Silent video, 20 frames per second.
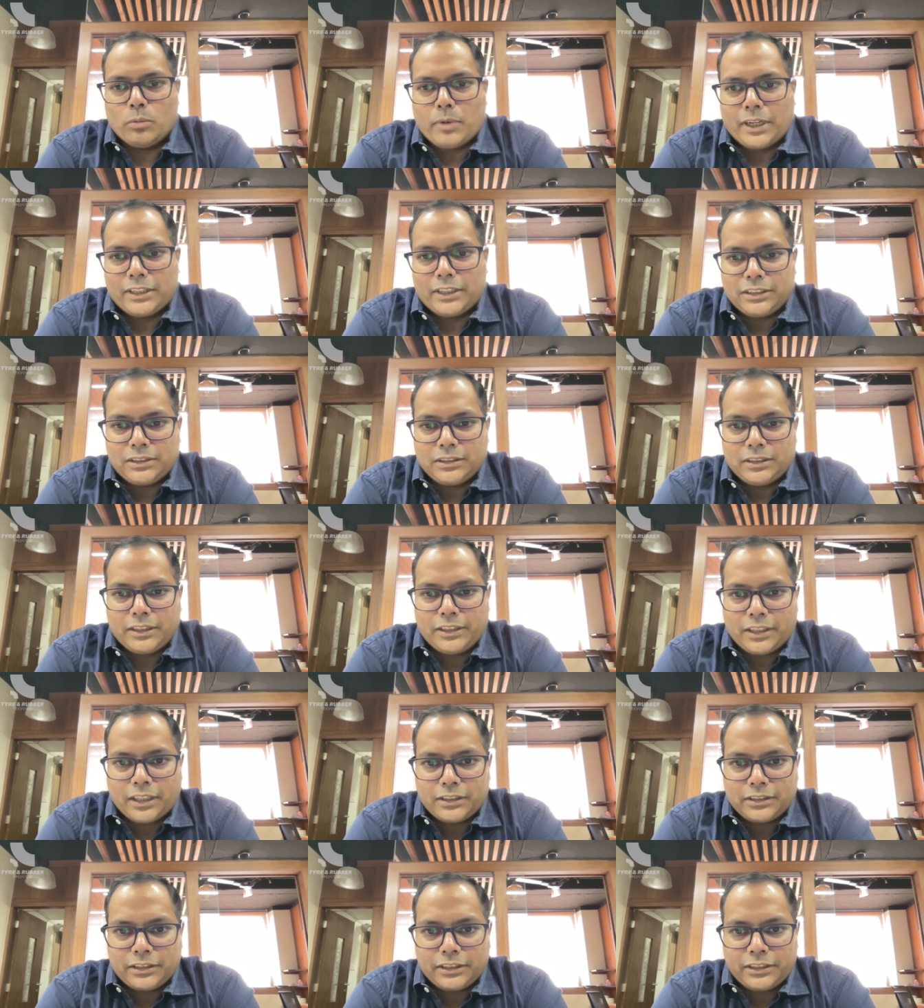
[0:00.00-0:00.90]
margin
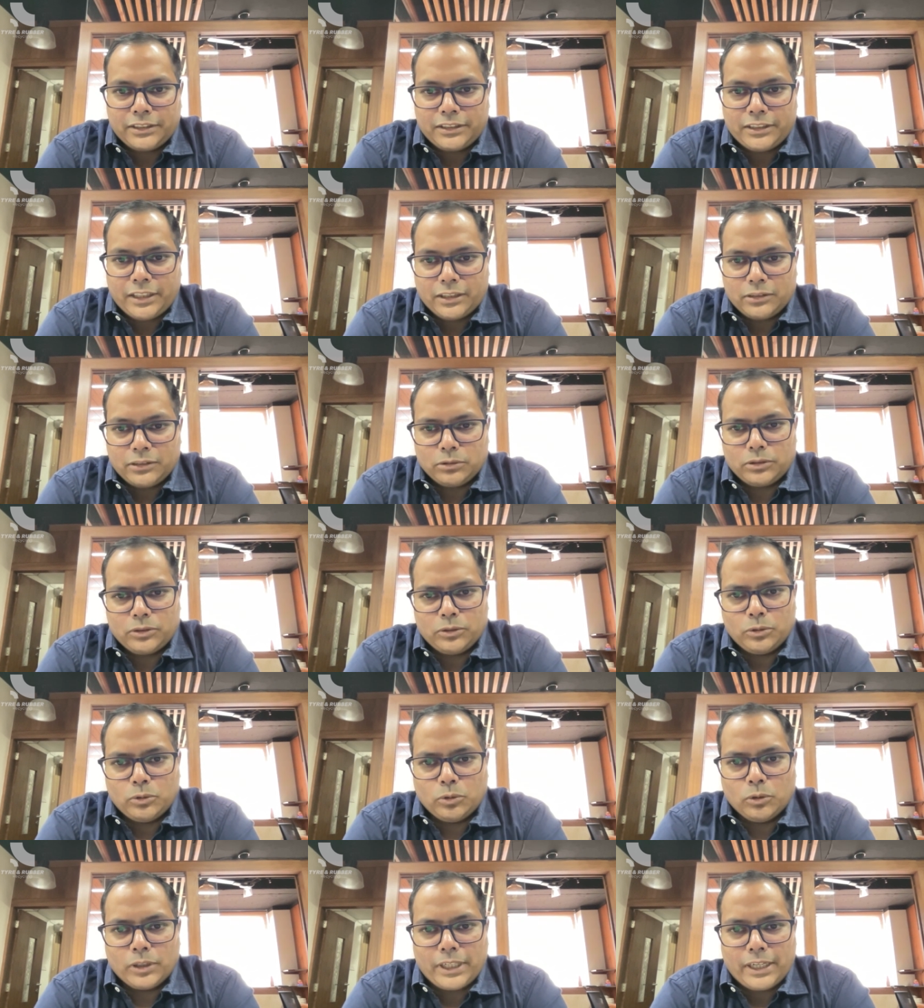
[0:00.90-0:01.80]
industry is there, so
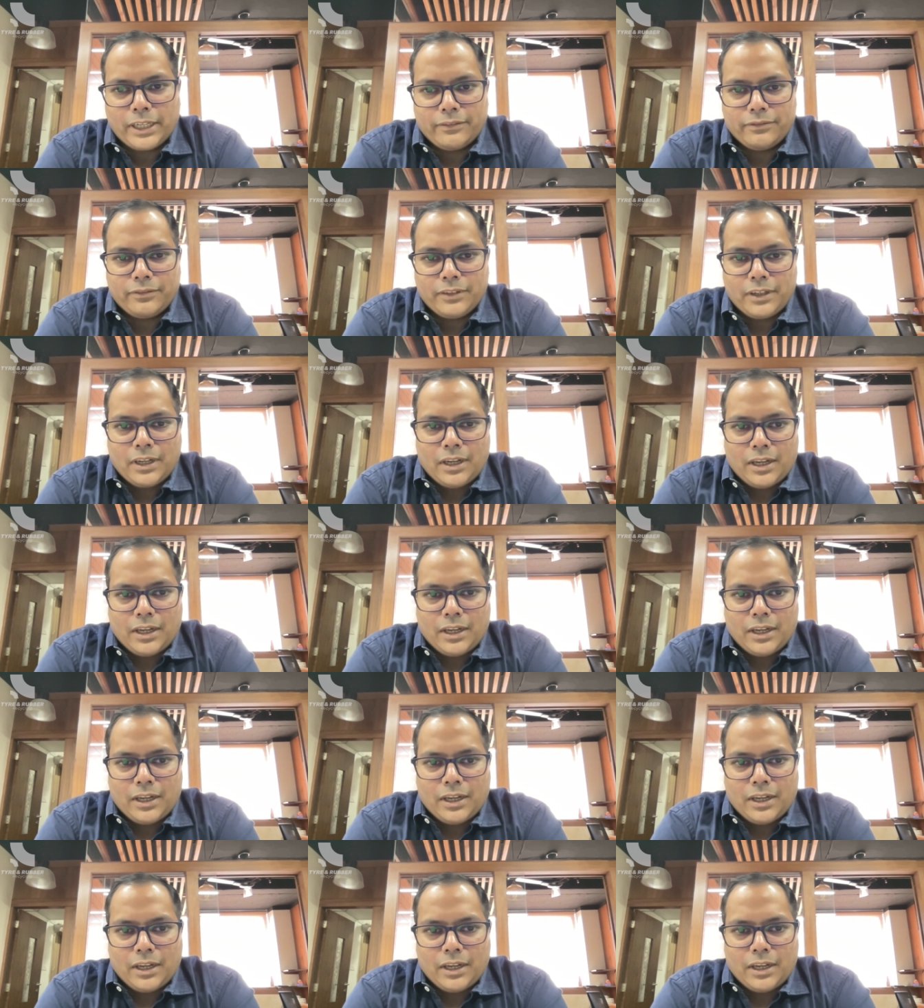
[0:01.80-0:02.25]
you don't have